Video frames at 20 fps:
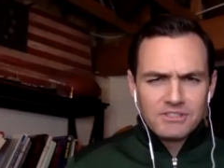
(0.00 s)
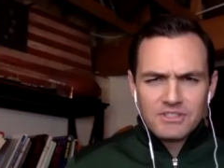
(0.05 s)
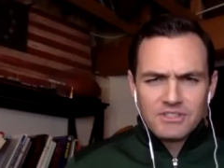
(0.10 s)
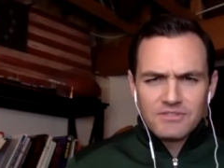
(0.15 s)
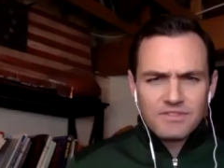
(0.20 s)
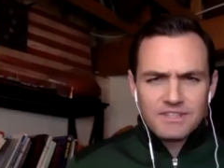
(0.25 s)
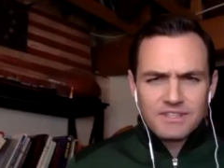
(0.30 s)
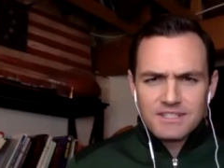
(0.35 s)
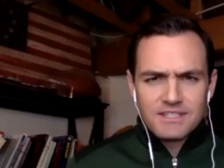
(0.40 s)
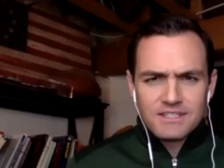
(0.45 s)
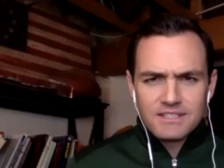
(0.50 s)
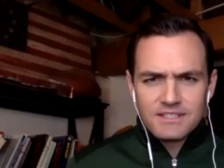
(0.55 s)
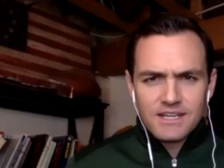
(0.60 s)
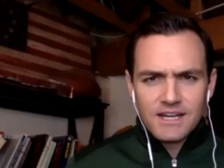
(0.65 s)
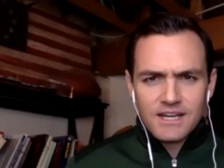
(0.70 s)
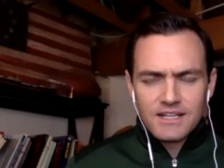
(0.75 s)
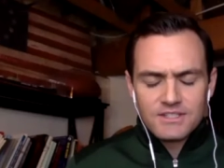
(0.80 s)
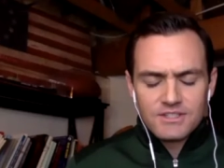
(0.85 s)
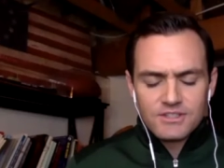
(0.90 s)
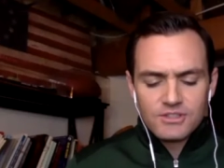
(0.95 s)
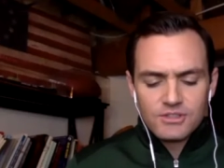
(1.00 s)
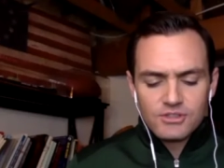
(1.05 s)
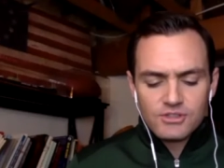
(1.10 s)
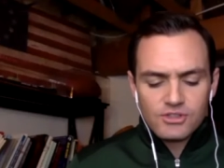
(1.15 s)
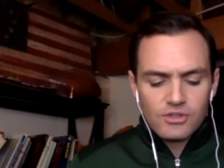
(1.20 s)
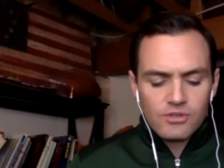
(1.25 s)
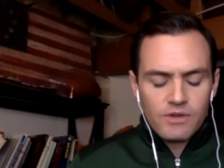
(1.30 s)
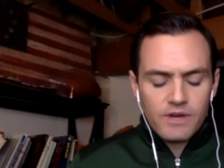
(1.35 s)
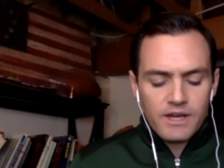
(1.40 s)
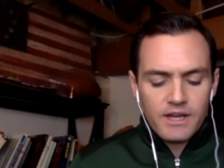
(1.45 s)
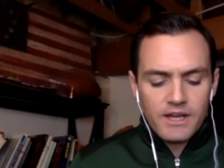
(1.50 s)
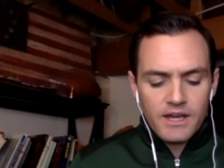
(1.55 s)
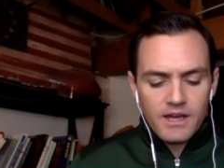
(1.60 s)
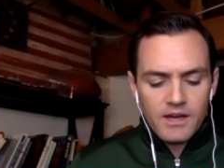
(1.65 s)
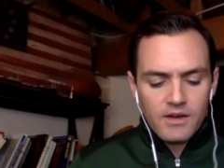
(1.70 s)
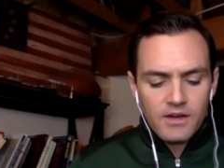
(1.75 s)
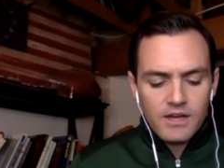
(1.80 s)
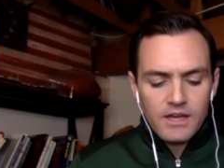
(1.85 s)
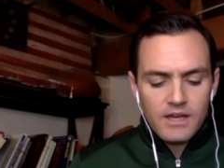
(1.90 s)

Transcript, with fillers: of this is constitutional right now?